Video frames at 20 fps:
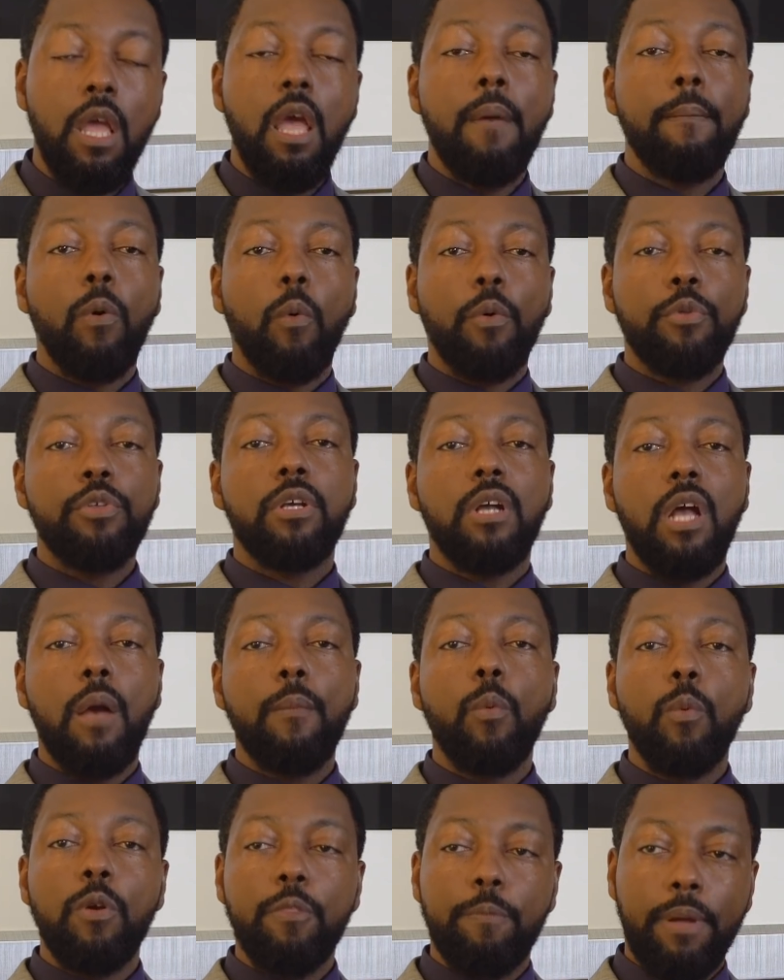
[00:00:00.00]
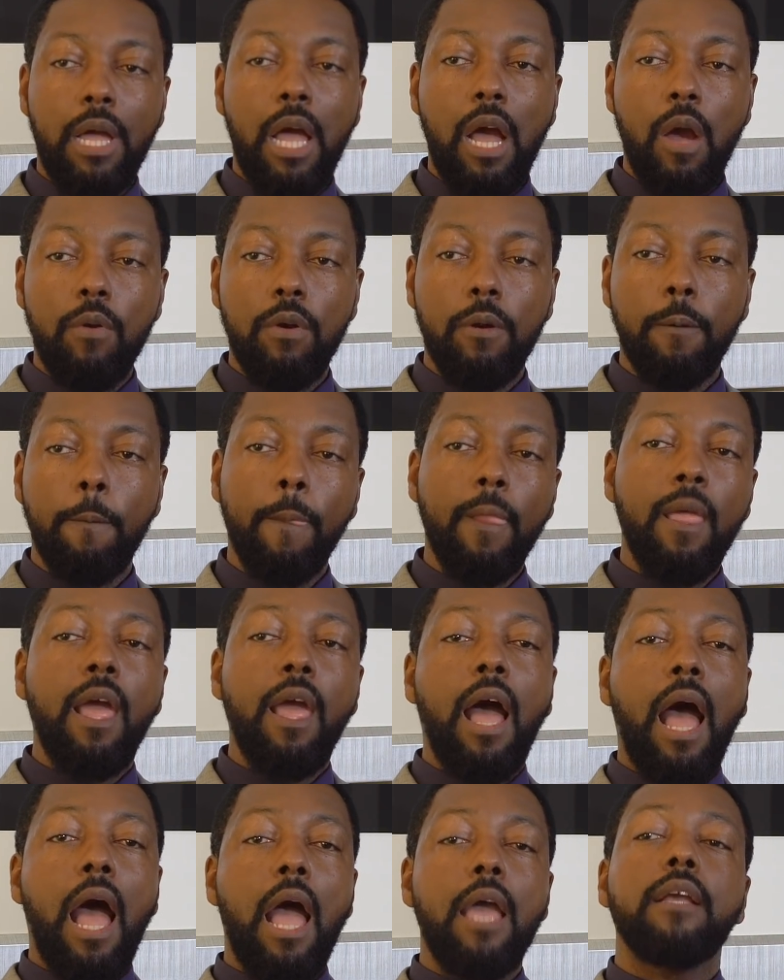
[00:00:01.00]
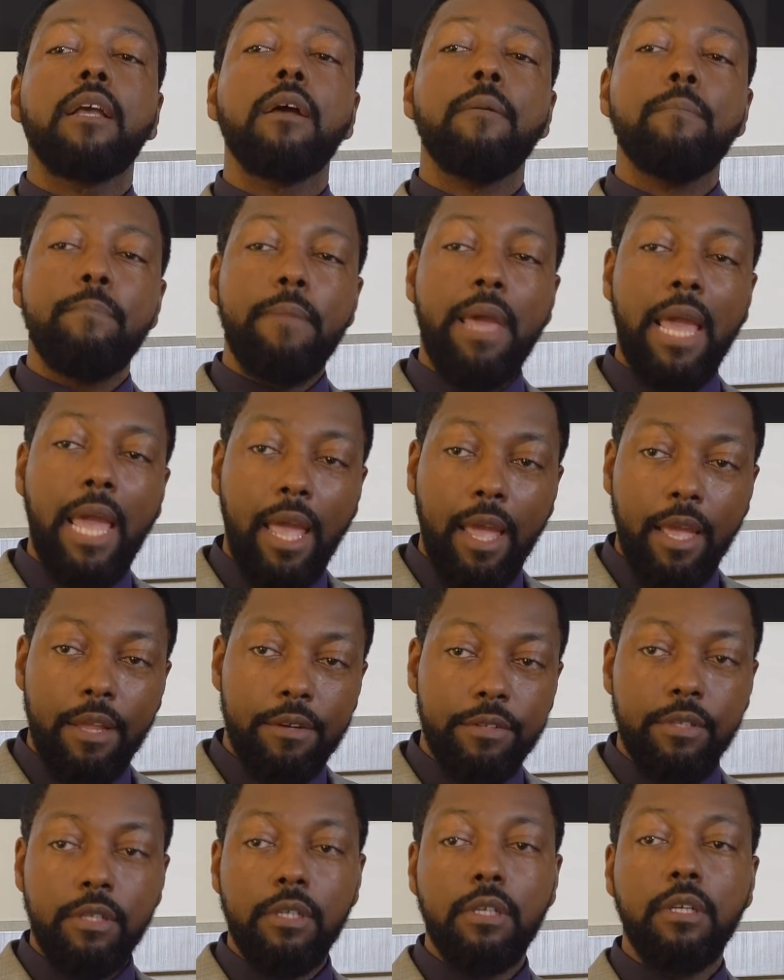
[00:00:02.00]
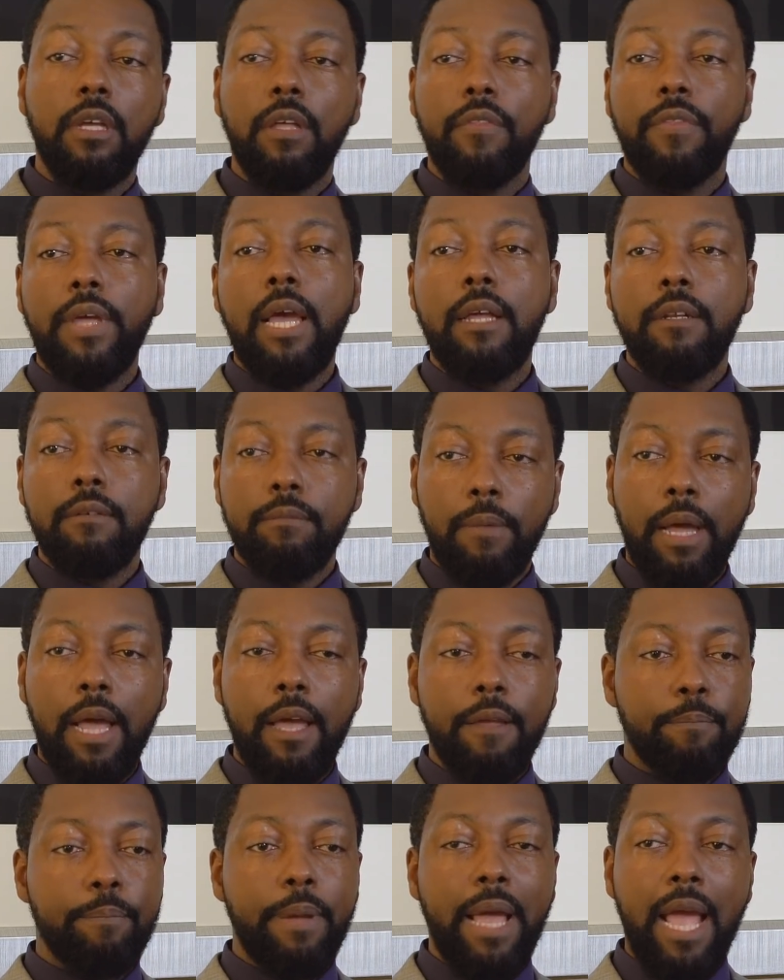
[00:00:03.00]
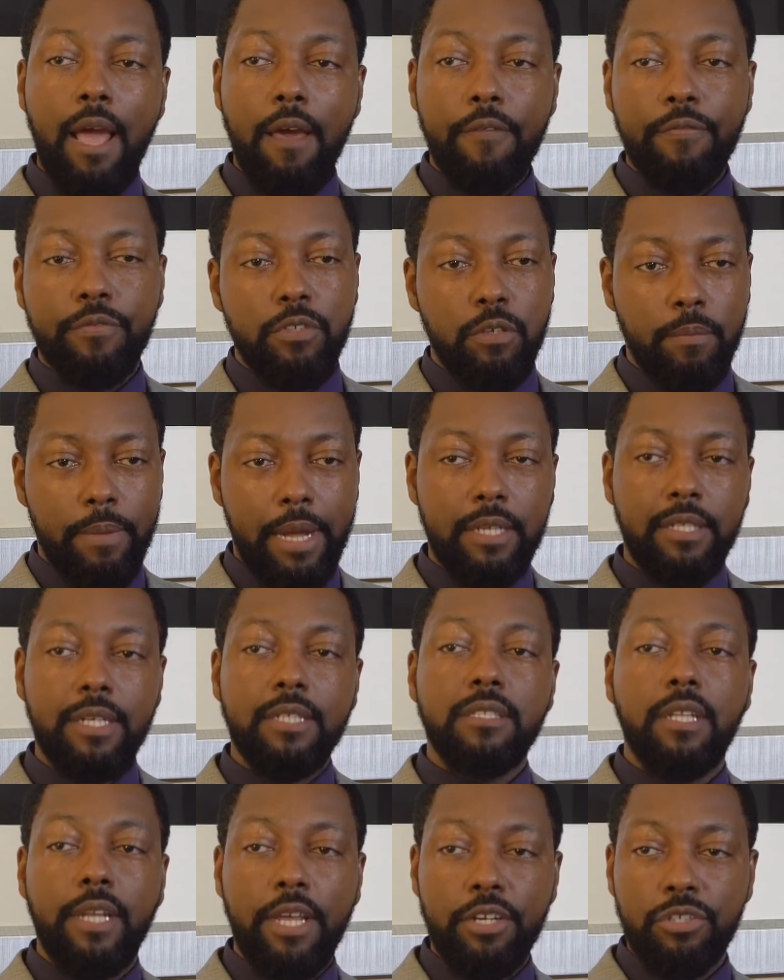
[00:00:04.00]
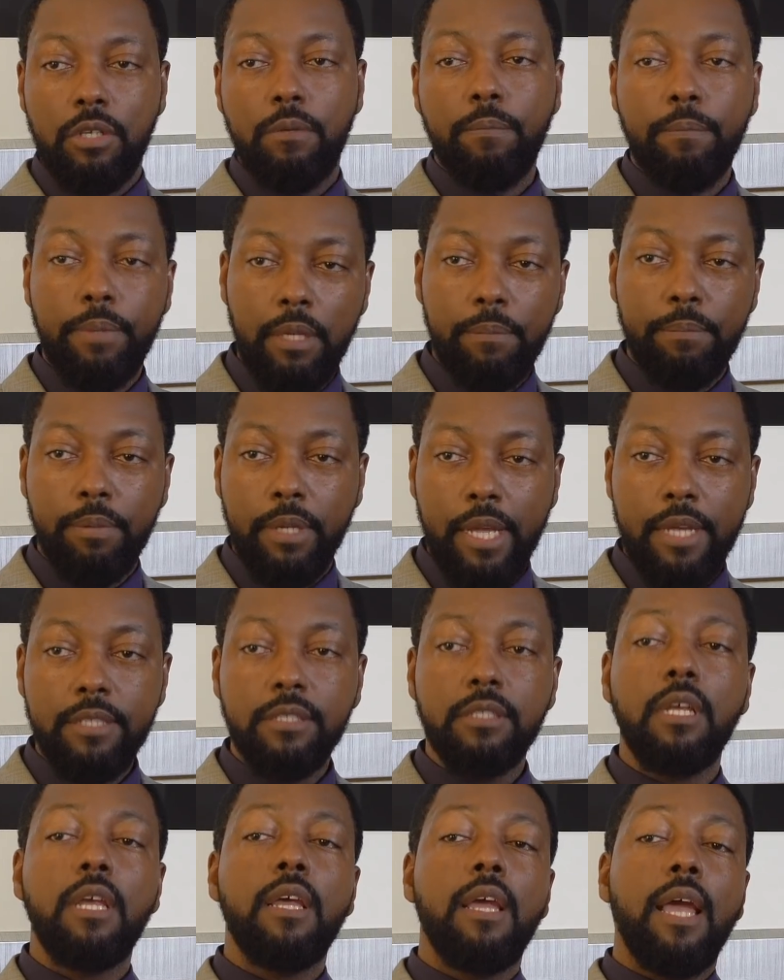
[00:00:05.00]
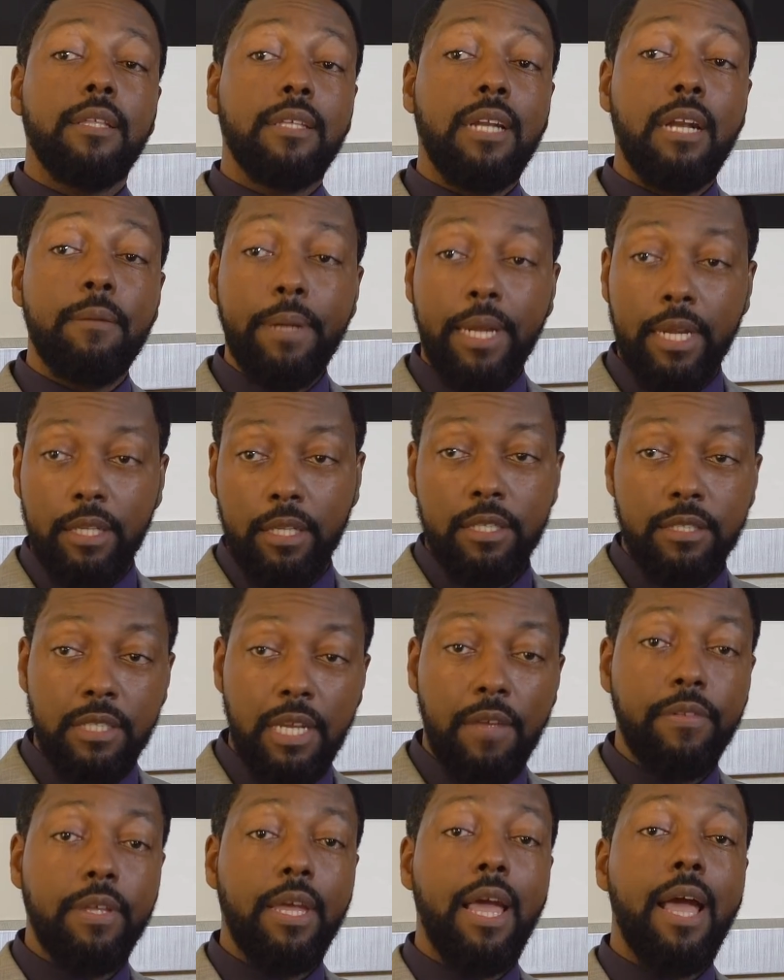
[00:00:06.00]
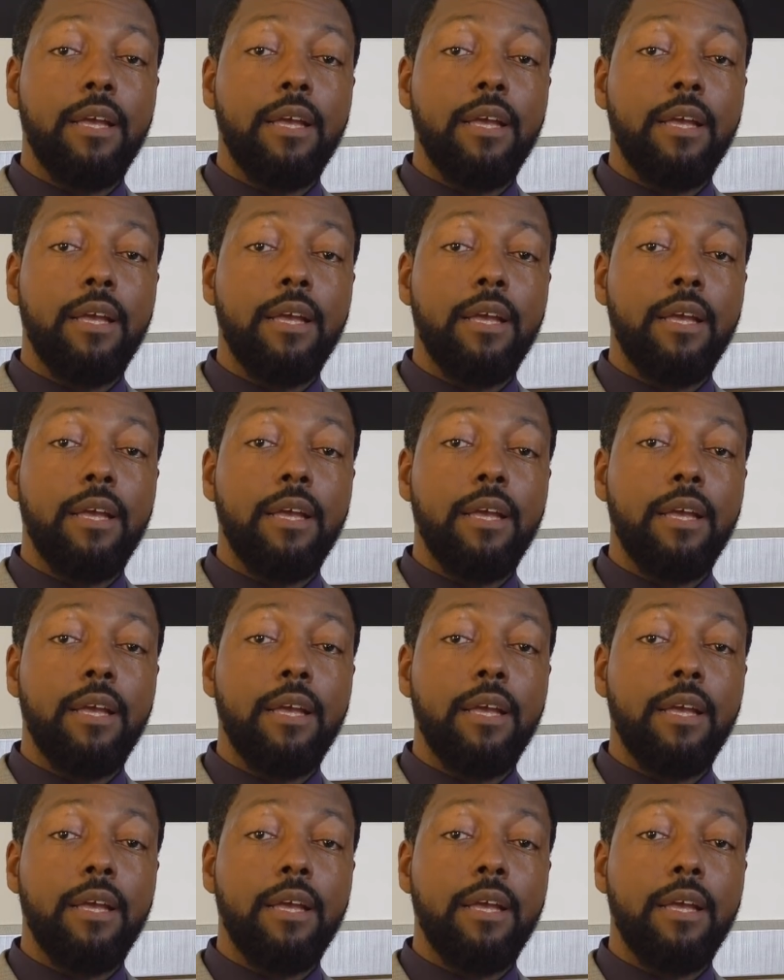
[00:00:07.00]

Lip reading: But when you come in with power, I command that my path to my destination be blessed and that I make it there safely.